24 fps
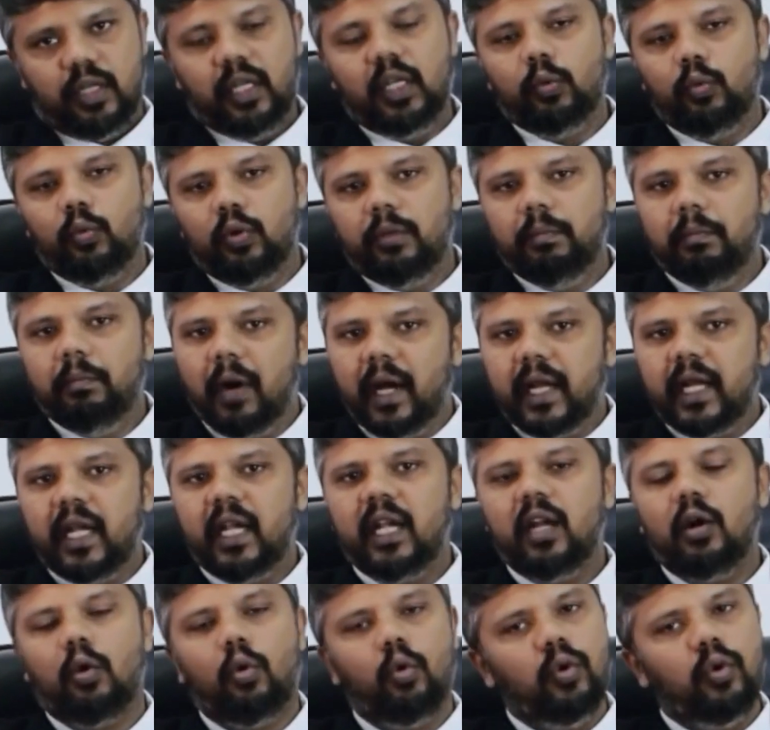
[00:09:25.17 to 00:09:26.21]
It would
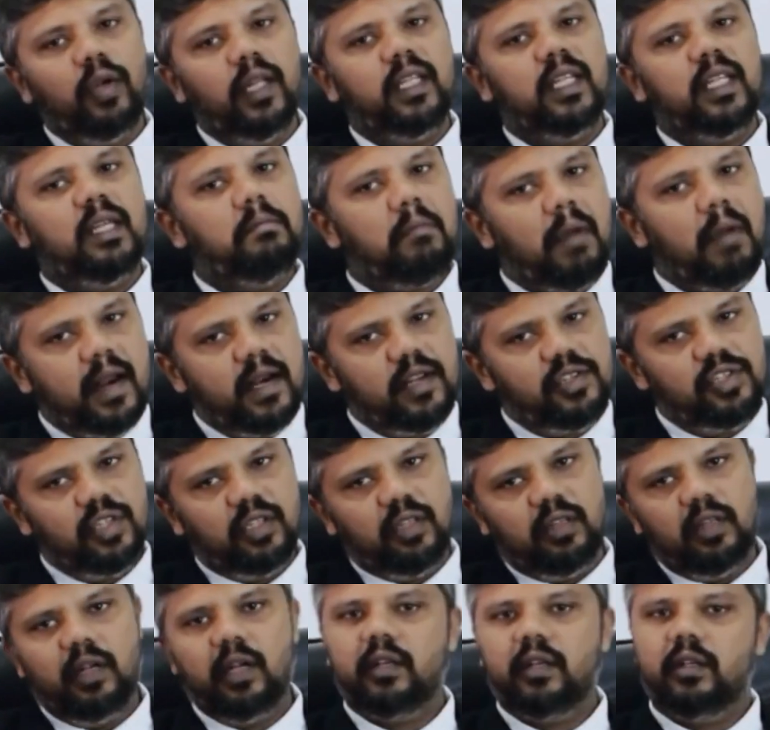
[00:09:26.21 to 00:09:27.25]
bind only the managing
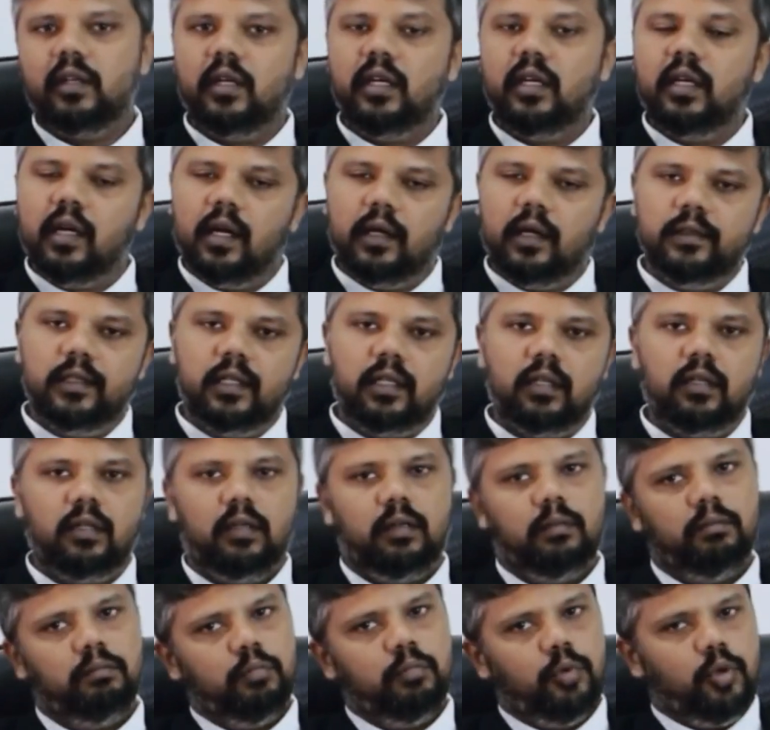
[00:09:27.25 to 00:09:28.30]
director and other
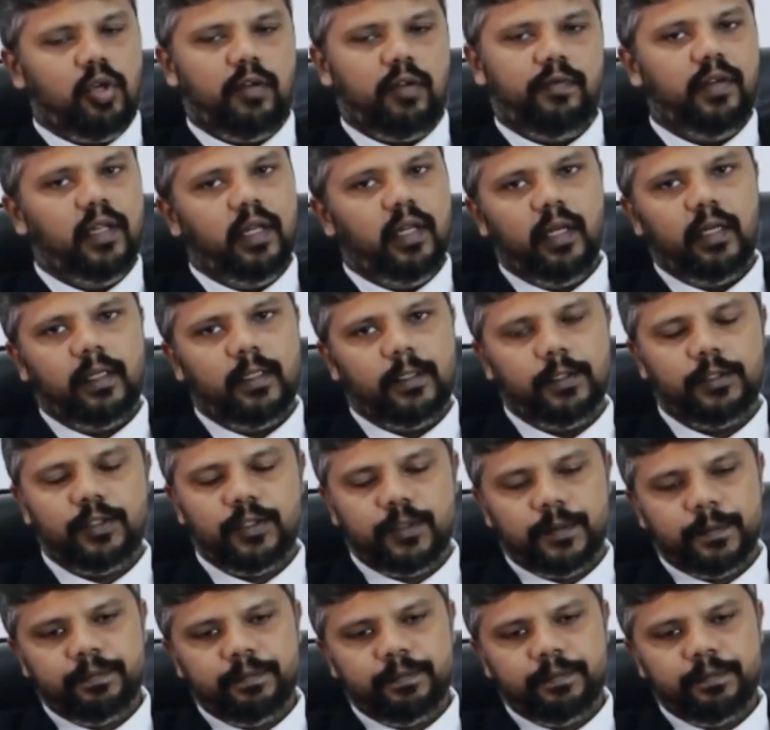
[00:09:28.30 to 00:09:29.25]
board of directors.